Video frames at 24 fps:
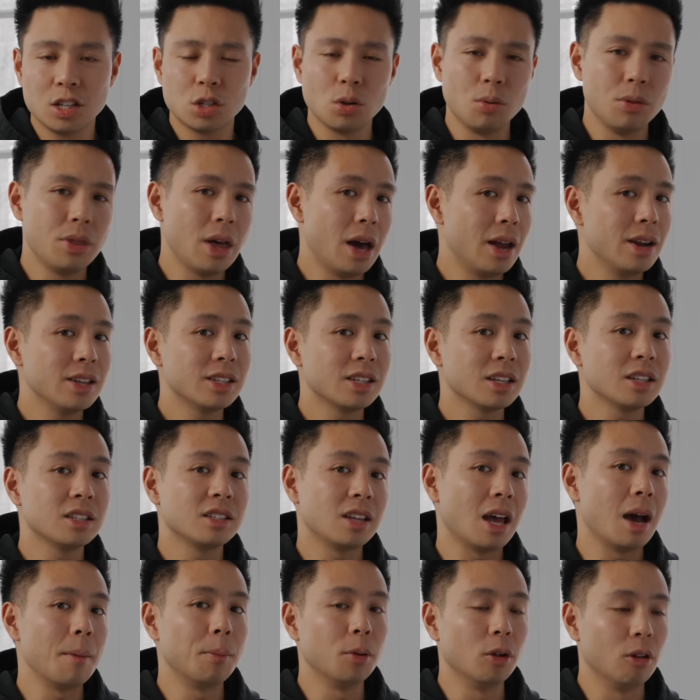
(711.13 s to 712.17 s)
And so that is
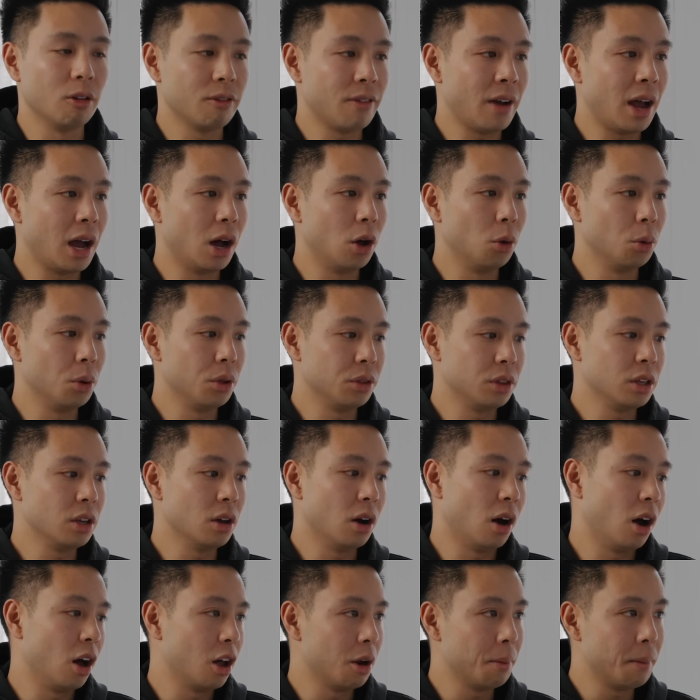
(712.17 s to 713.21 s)
example of how
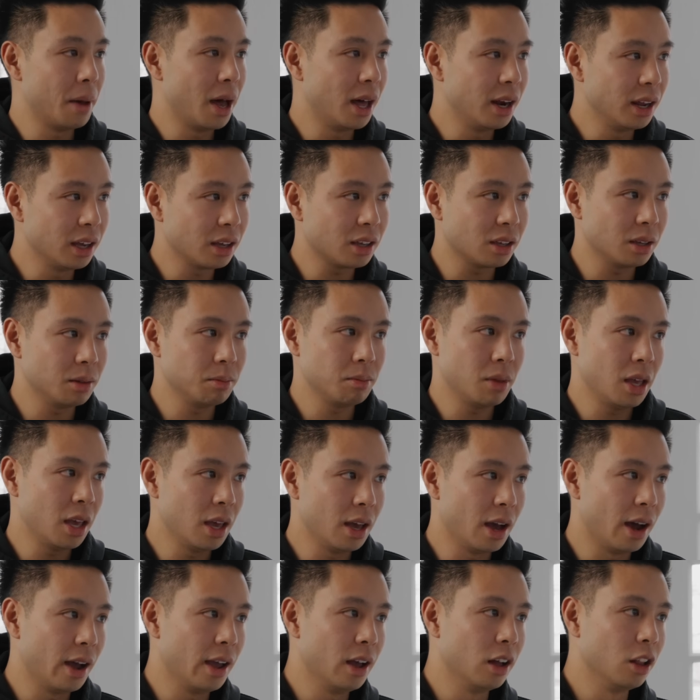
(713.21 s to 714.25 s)
the automatic
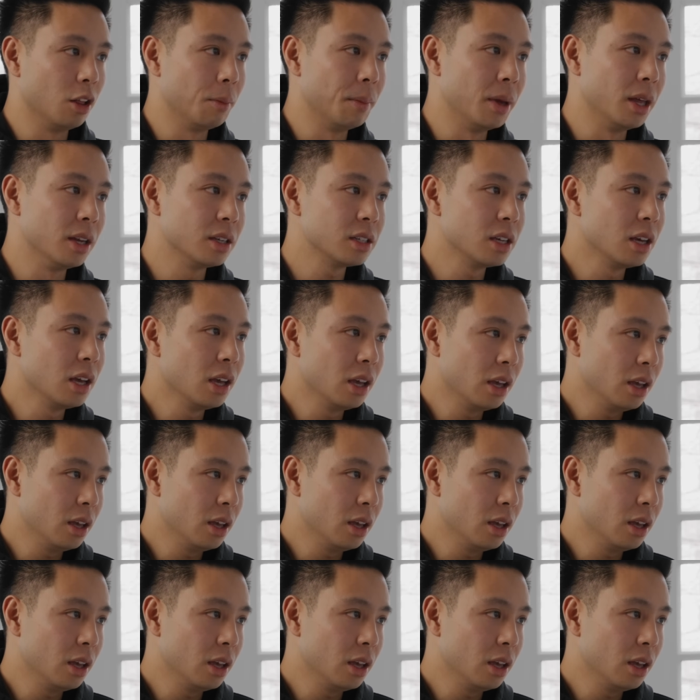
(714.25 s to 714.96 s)
AI element